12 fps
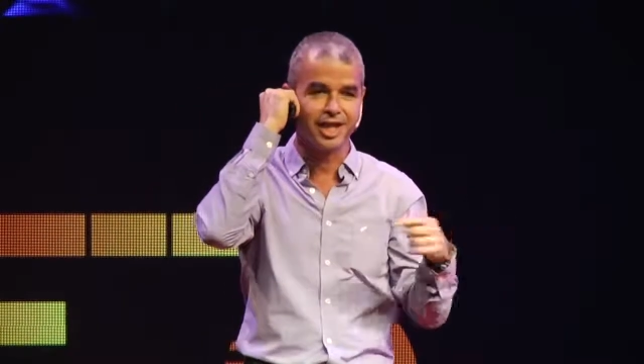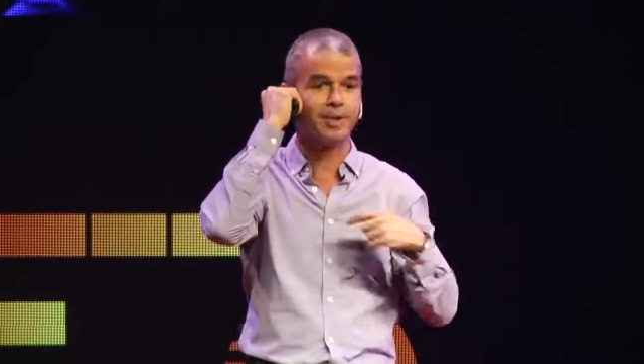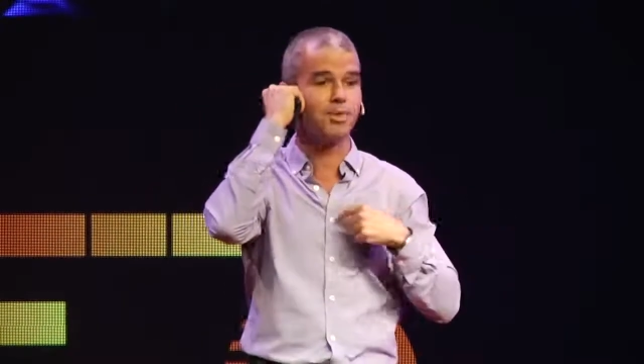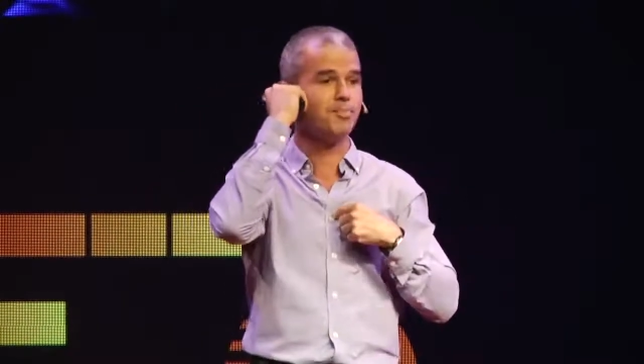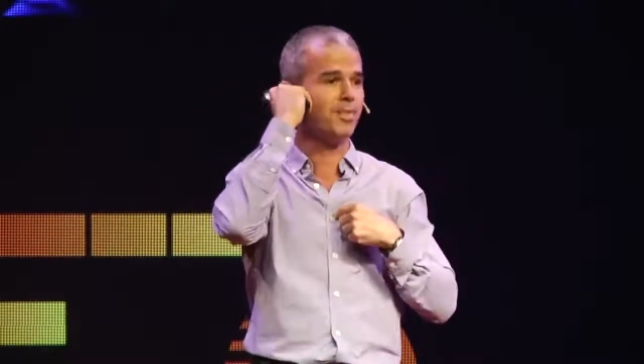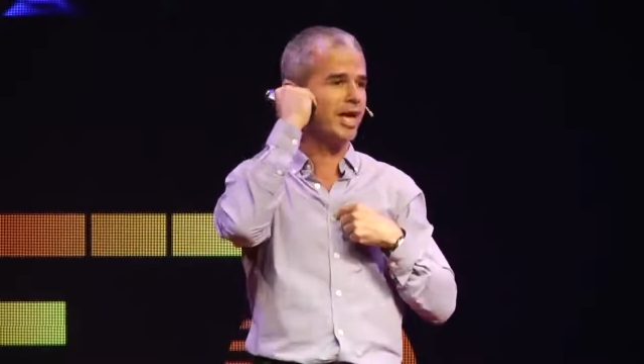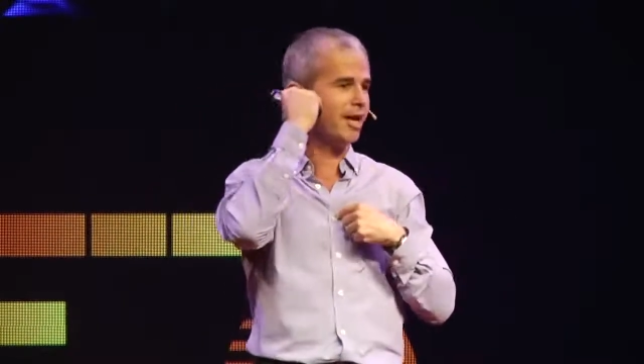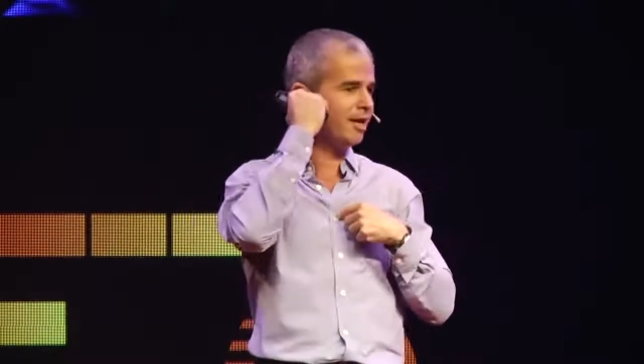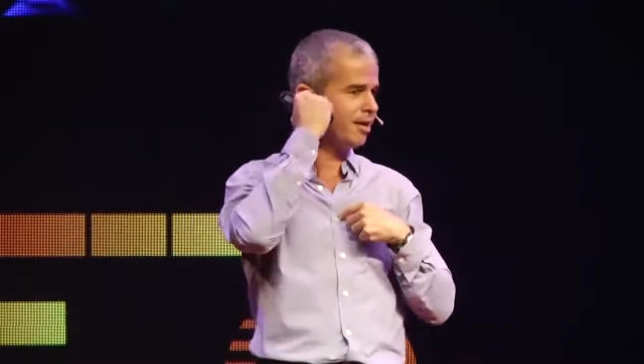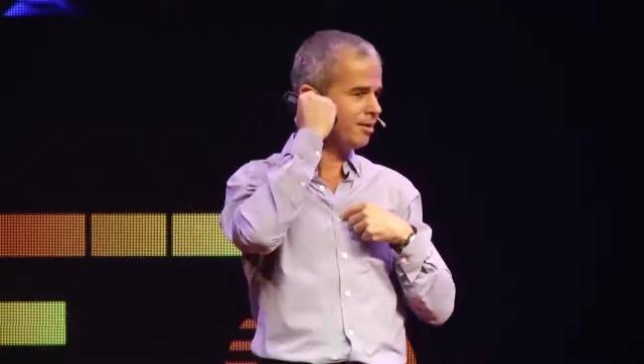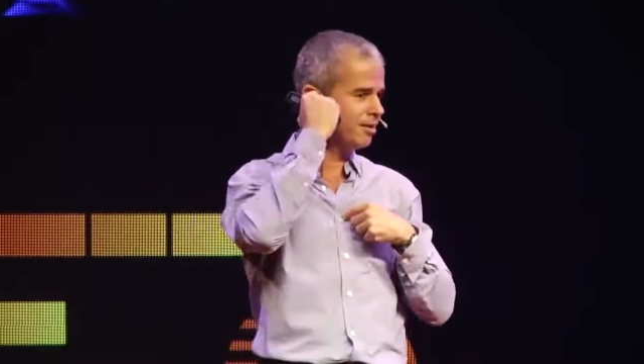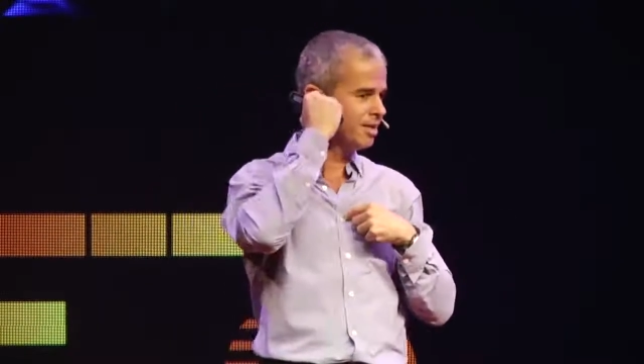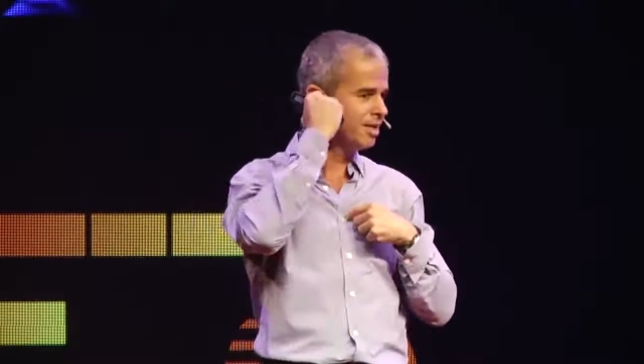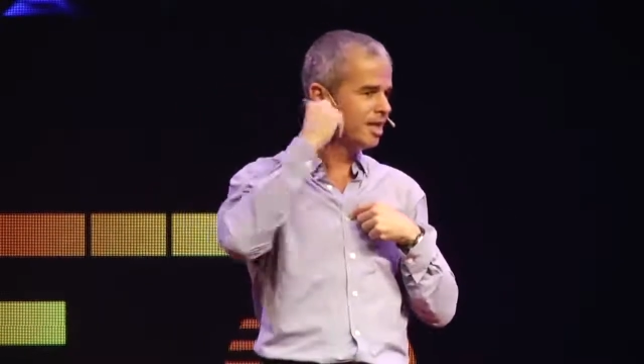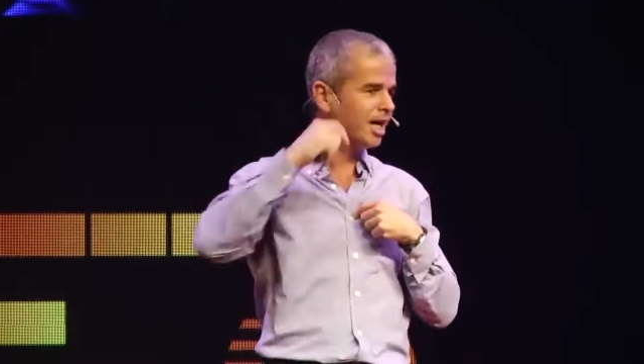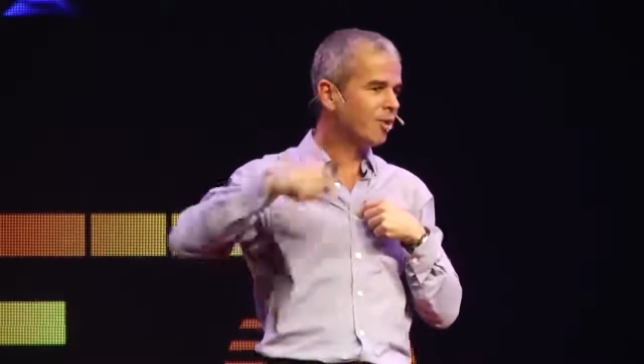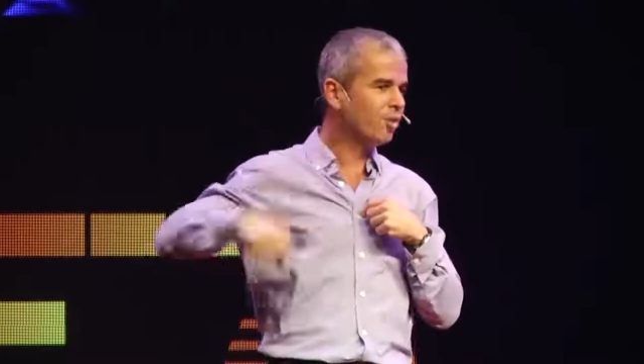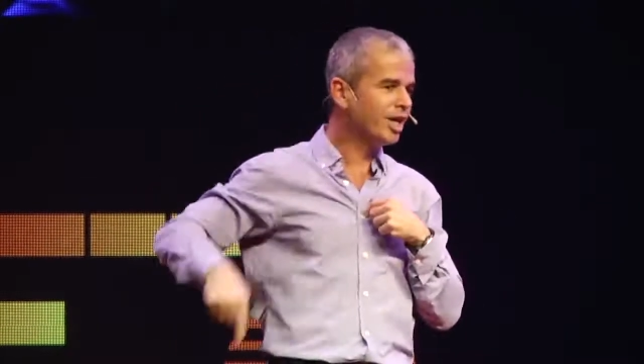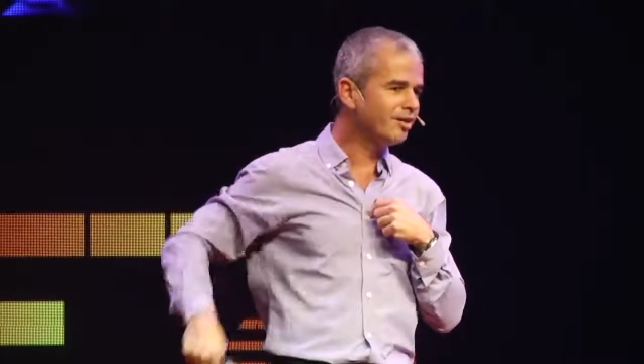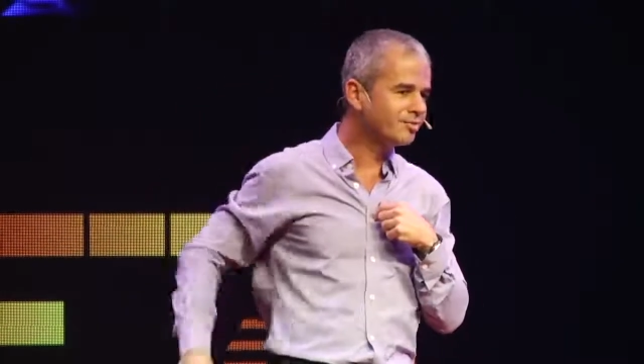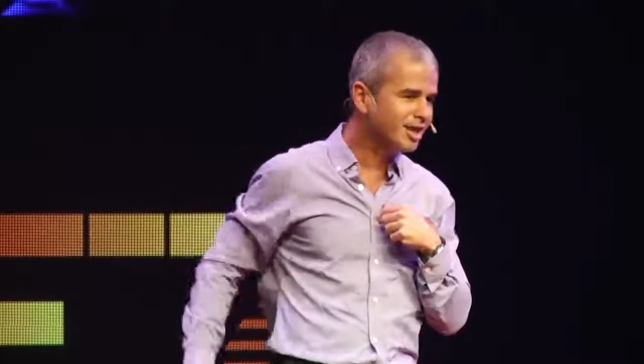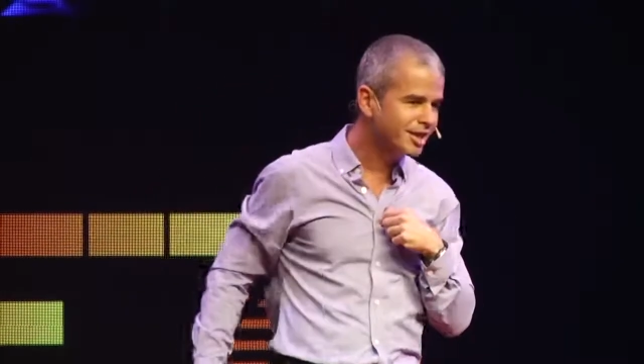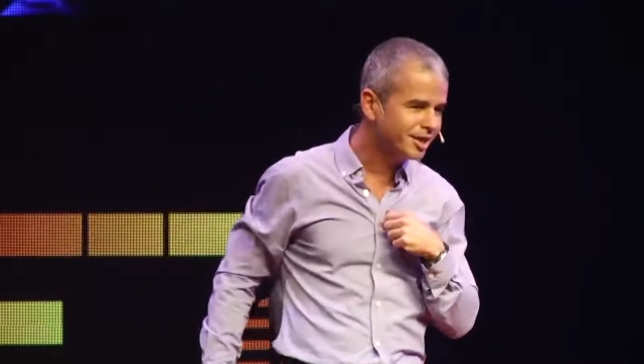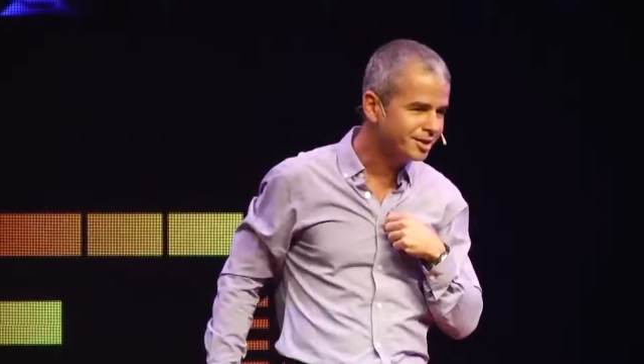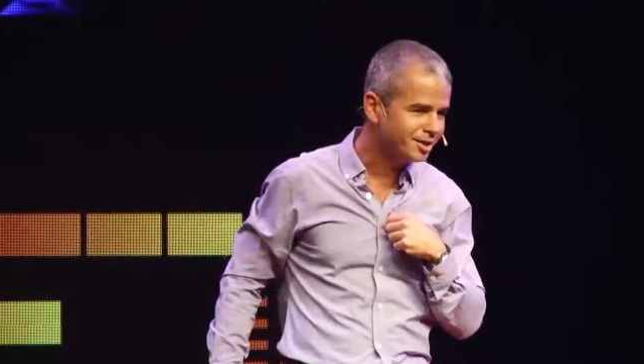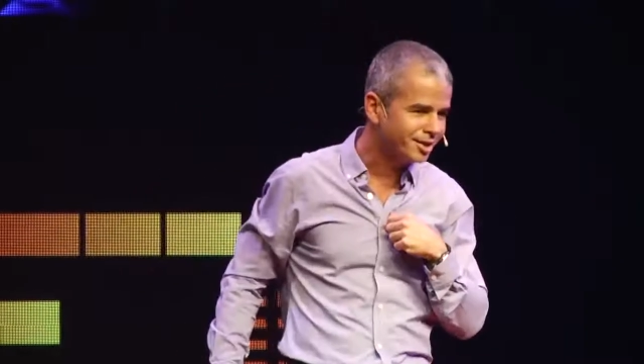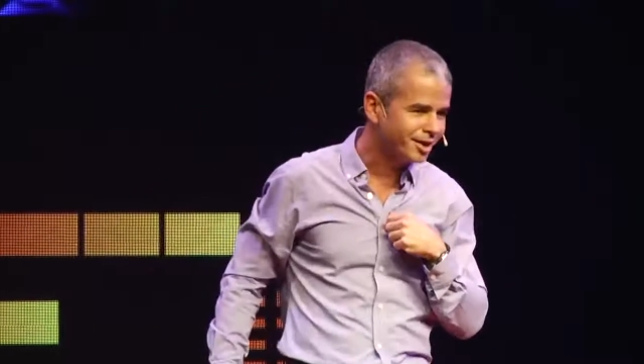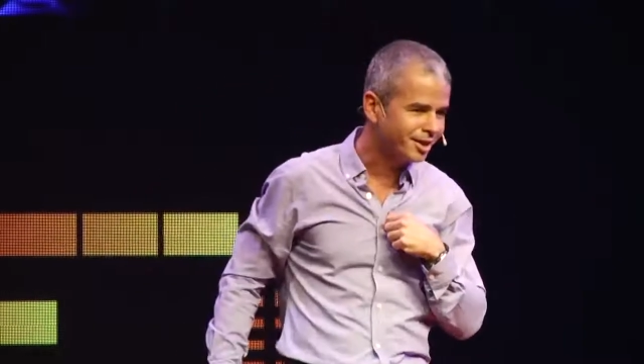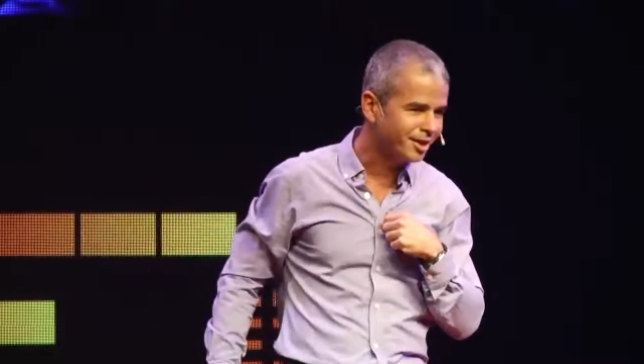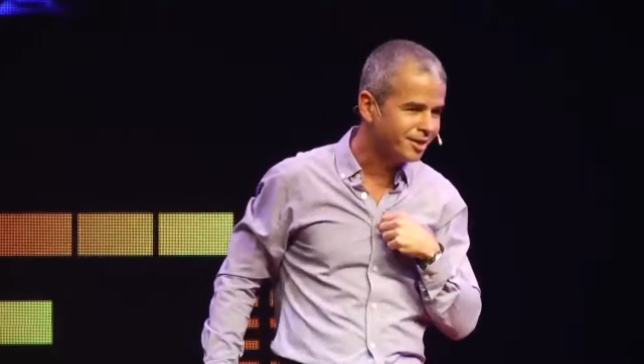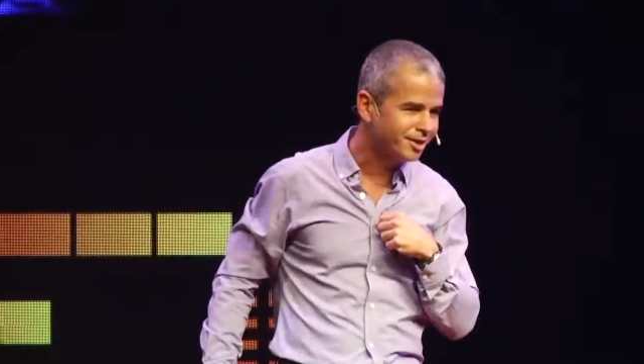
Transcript: and I'm a male, I will leave the kid in the